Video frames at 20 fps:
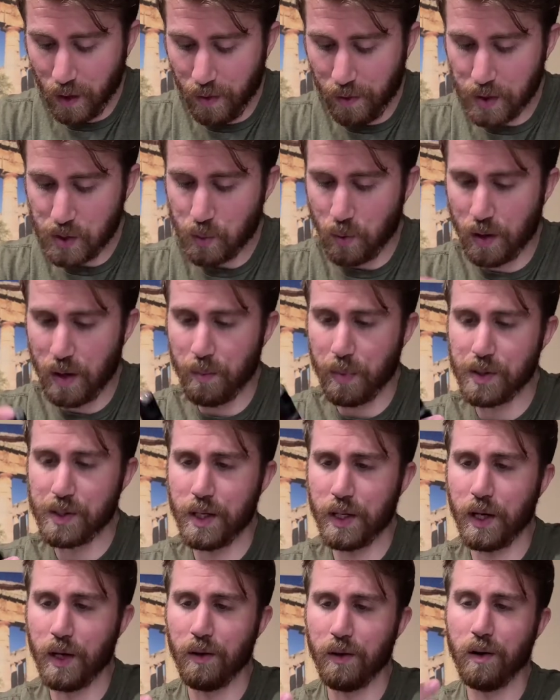This one in
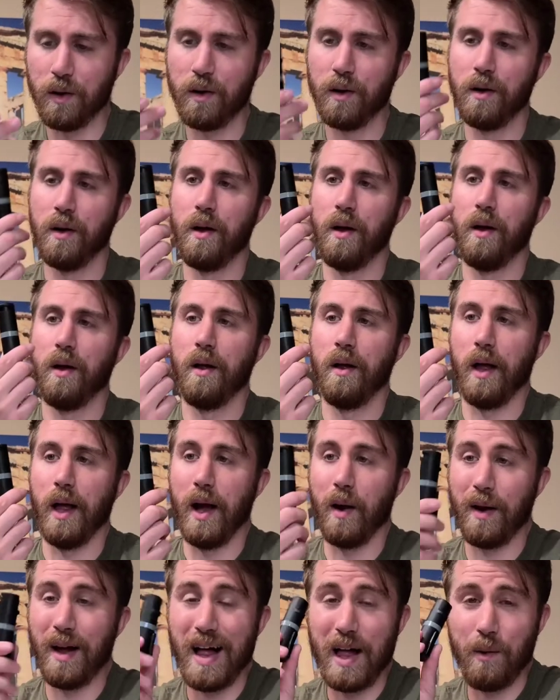particular,
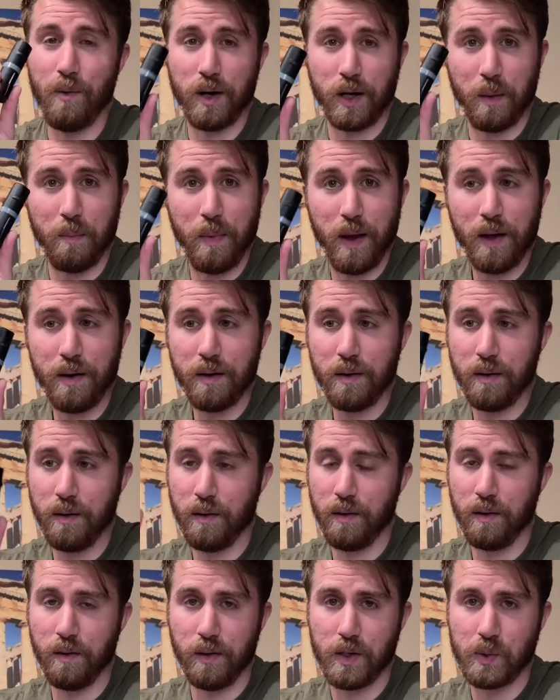I'd highly recommend.
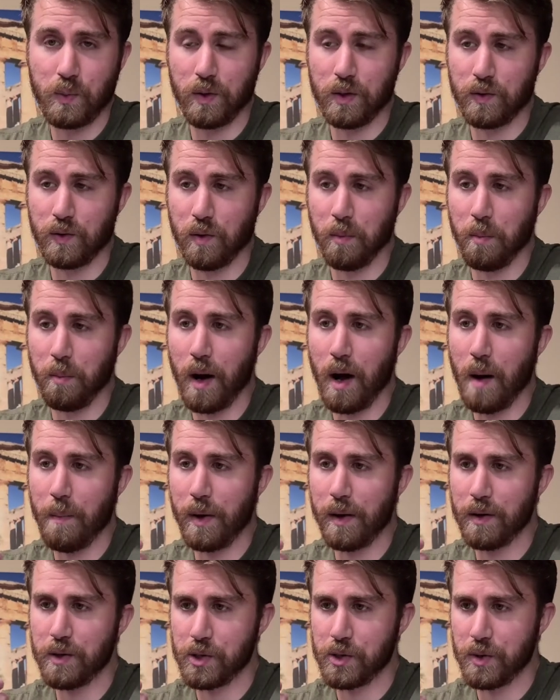This one's from POM
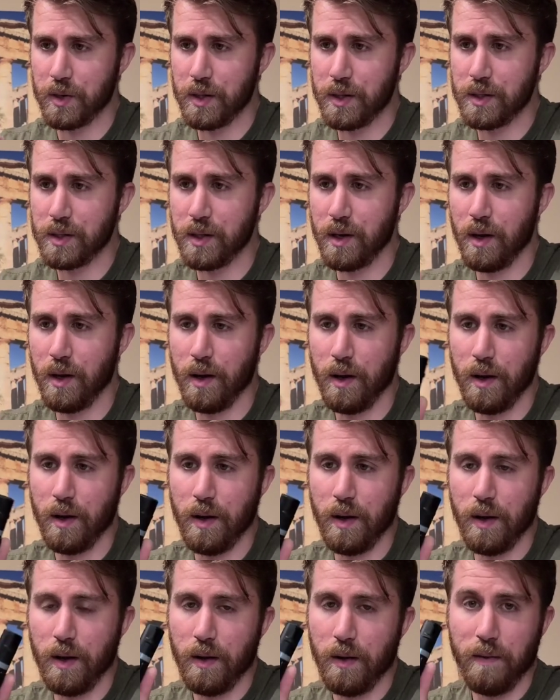Industries.
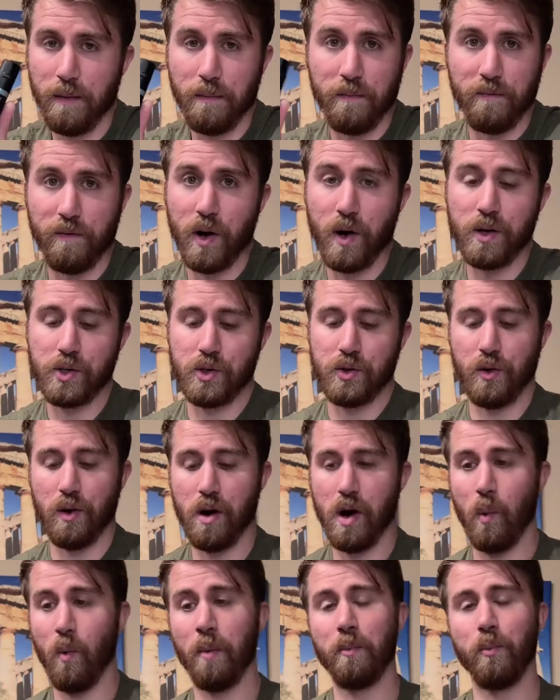Very strong,